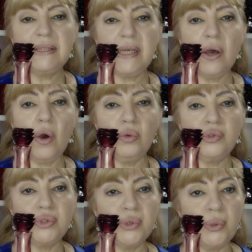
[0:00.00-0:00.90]
C
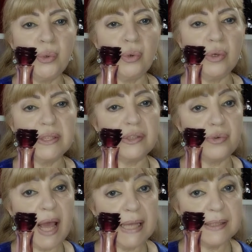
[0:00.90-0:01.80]
O two
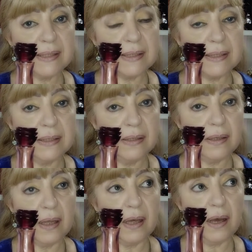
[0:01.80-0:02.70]
extracts,
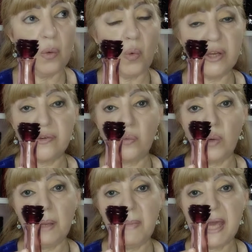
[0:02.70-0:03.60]
uh, which
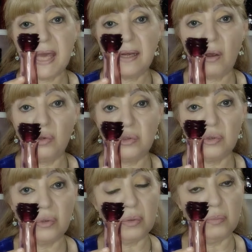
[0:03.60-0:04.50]
will make it
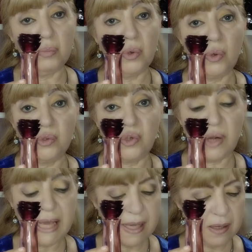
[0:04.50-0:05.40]
more
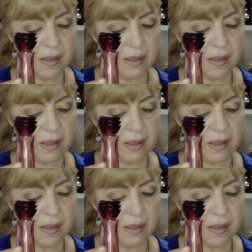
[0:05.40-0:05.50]
ozonic,